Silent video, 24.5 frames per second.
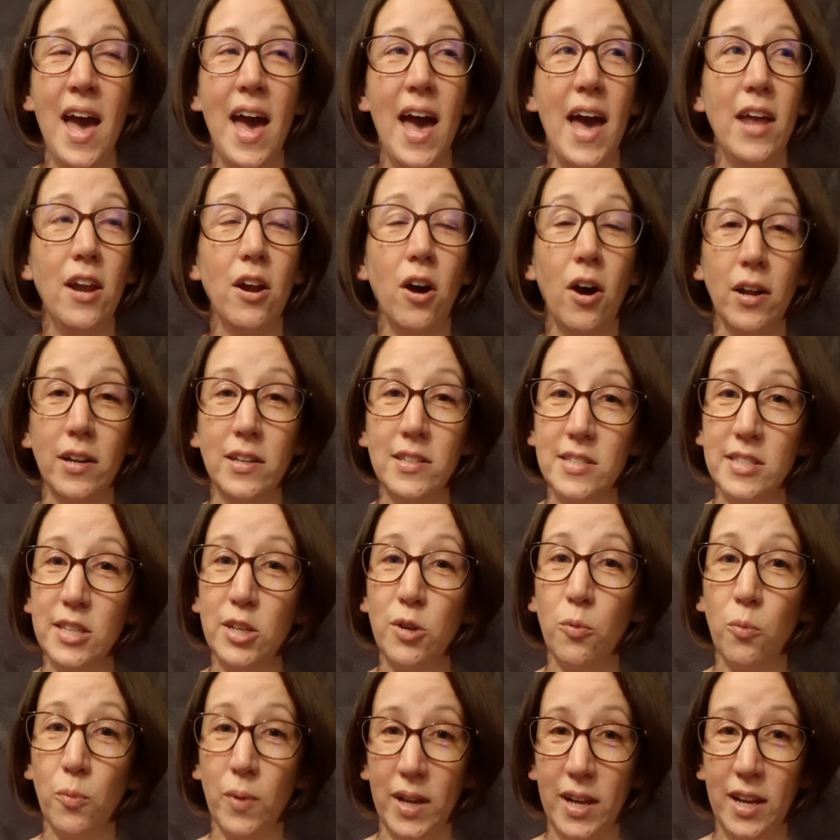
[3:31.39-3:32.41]
And
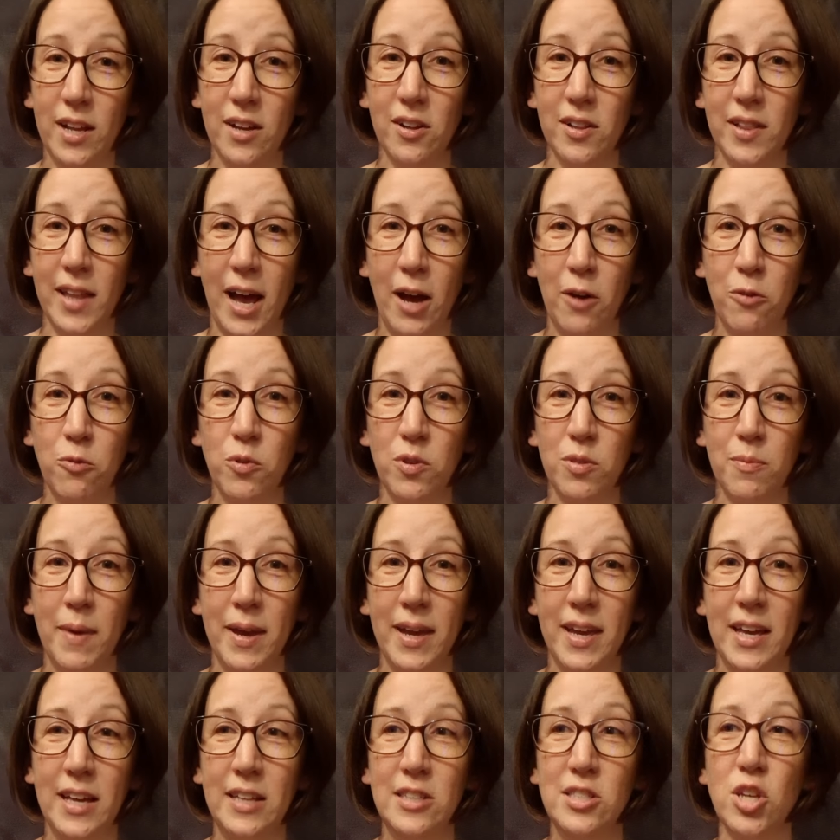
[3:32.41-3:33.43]
honestly, reading aloud with my
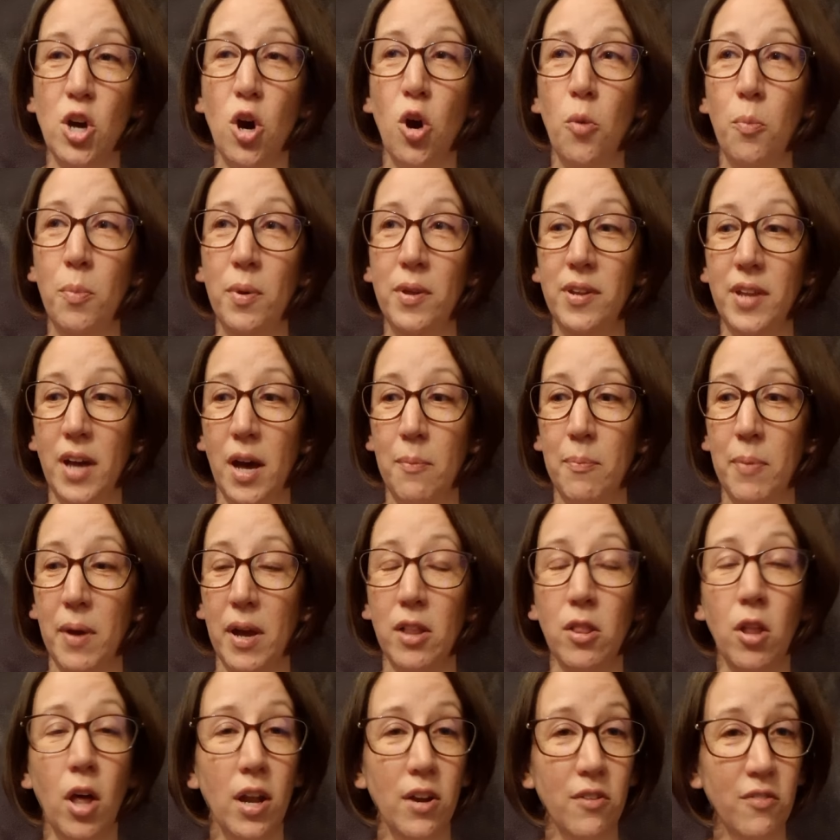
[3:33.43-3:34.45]
kids opened up a
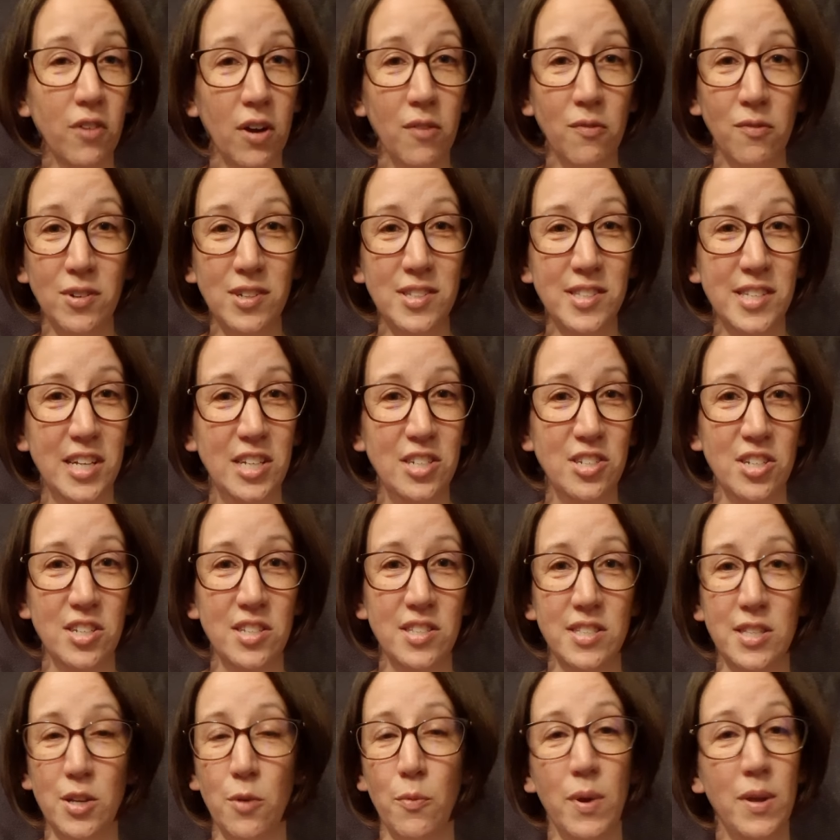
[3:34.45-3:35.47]
lot of
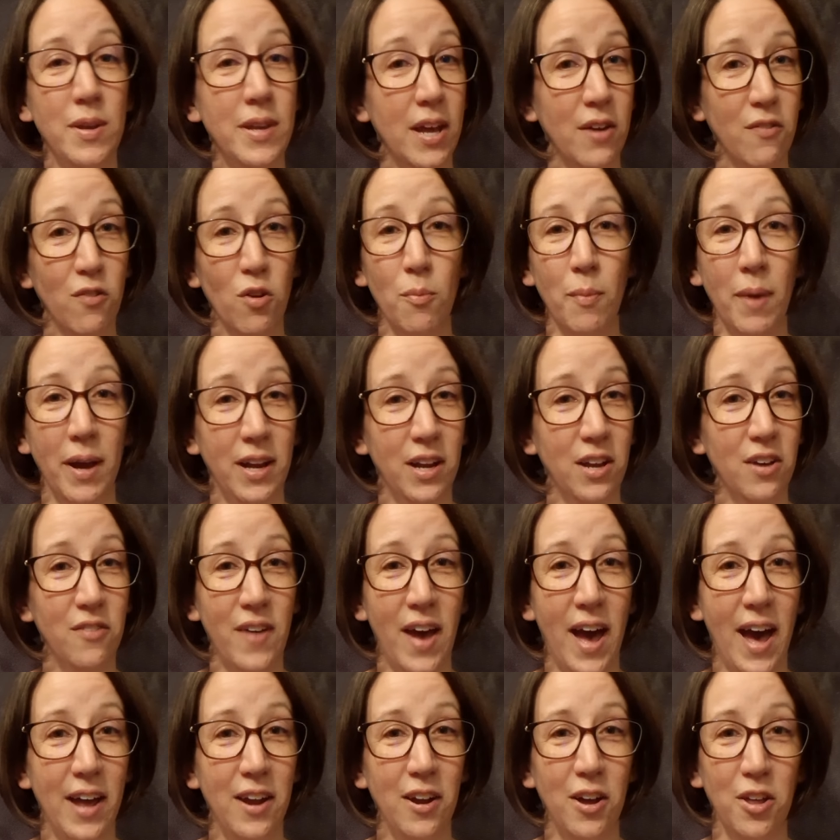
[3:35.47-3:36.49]
conversations that we never might have
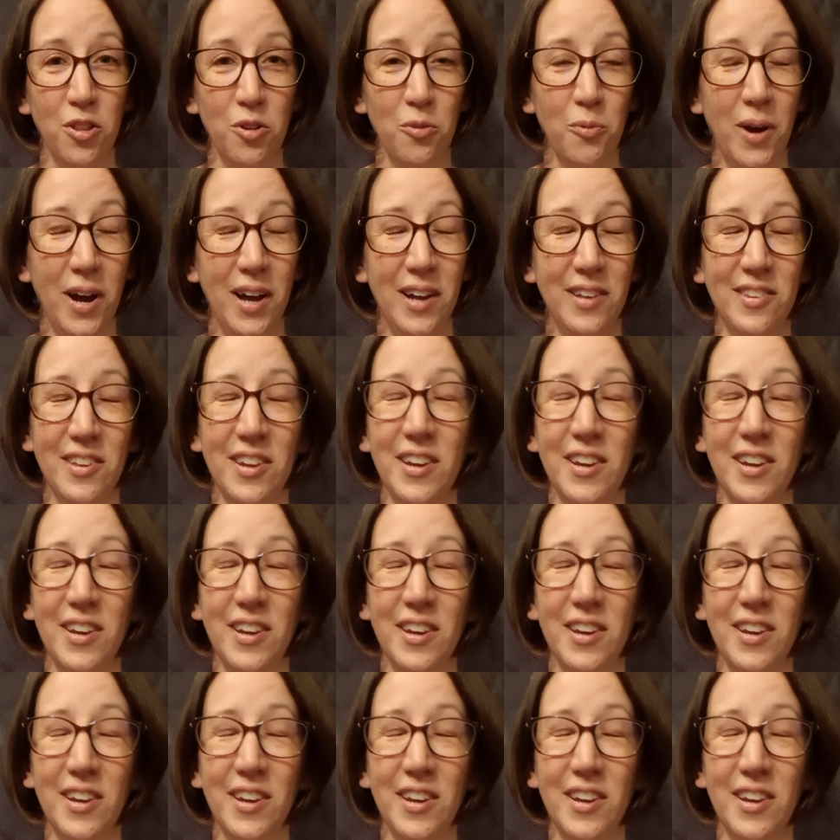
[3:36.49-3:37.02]
had otherwise.